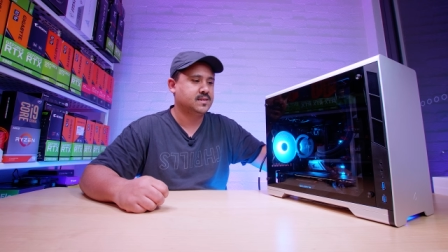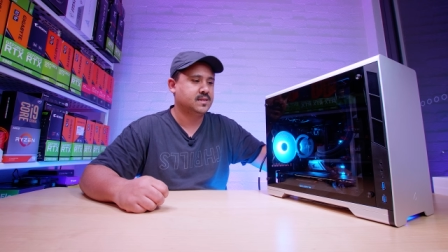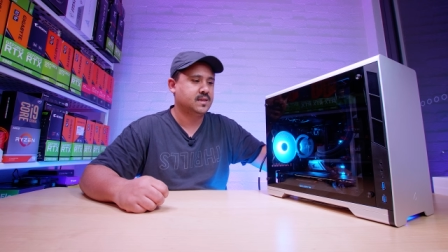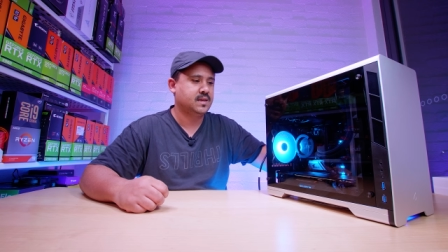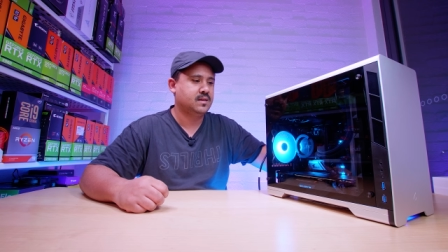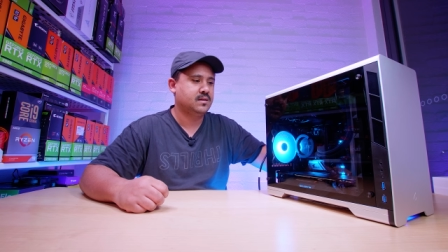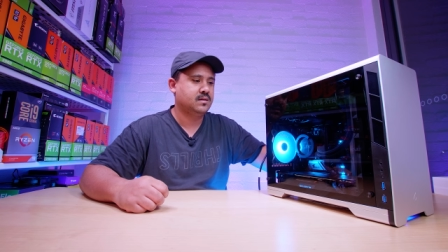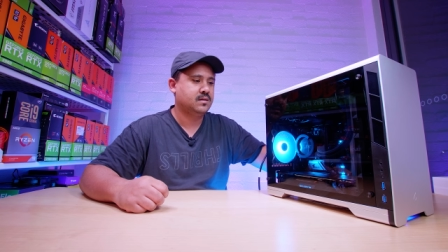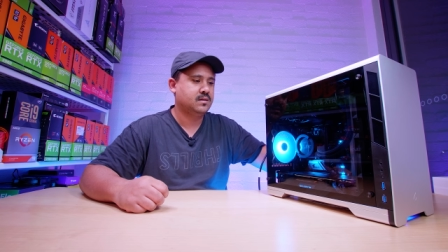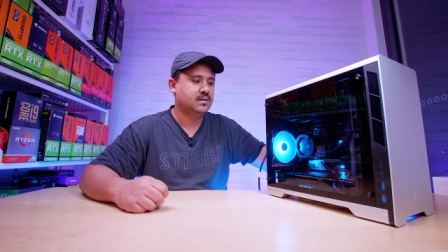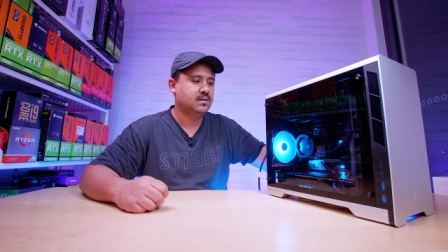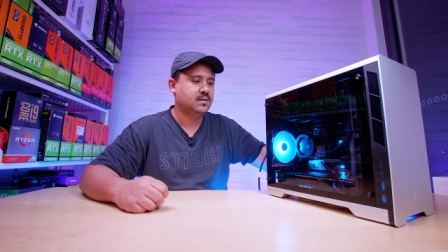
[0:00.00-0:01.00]
and then,
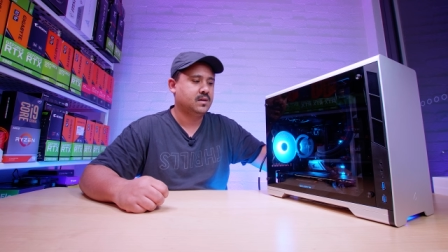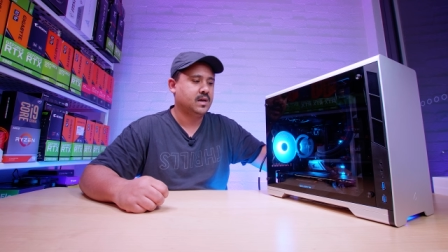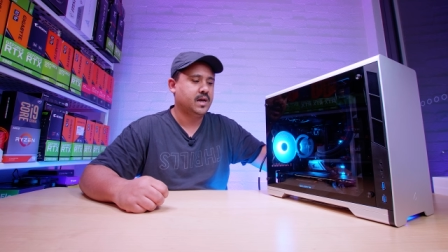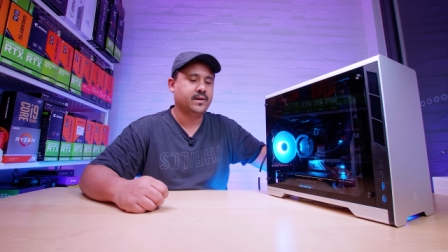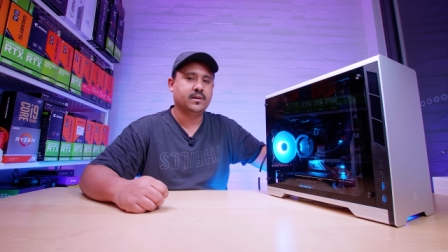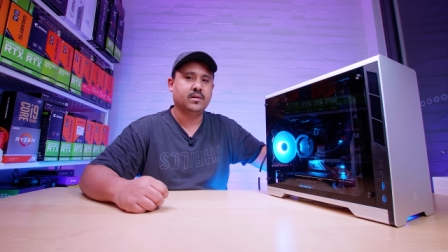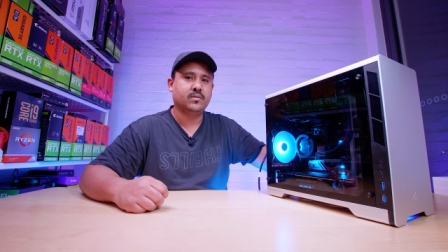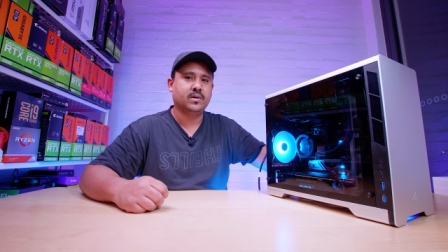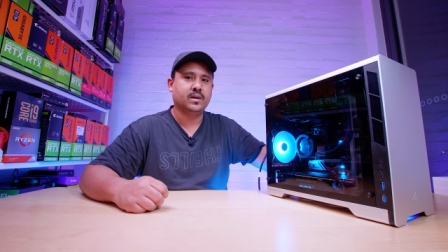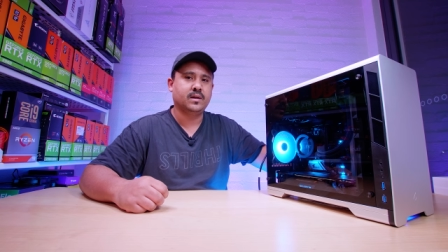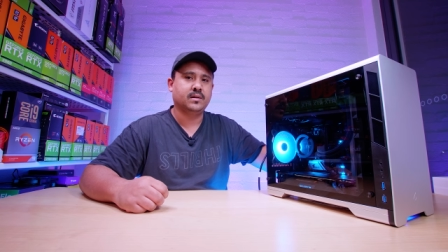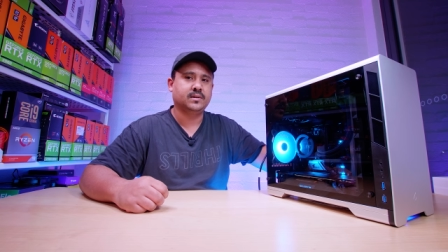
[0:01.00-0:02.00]
I don't know
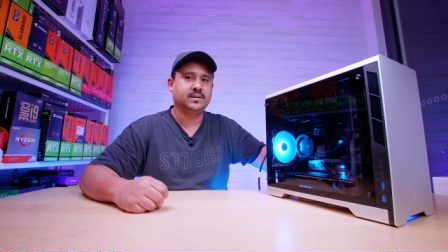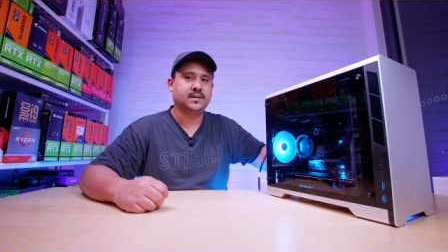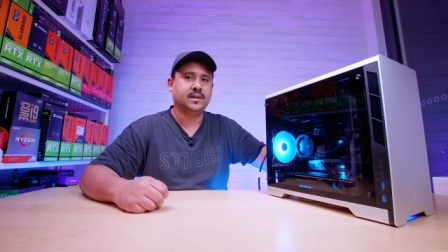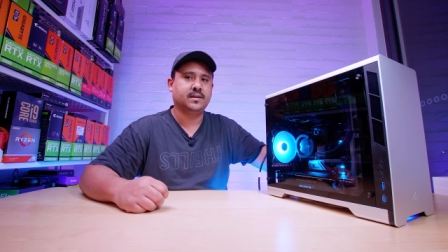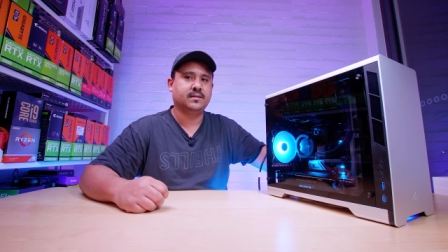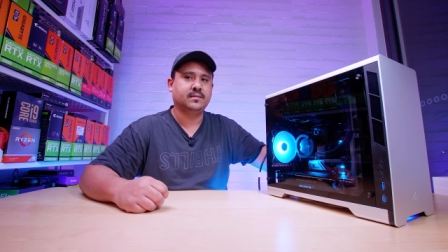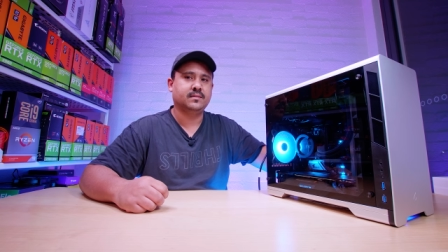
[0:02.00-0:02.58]
what else then.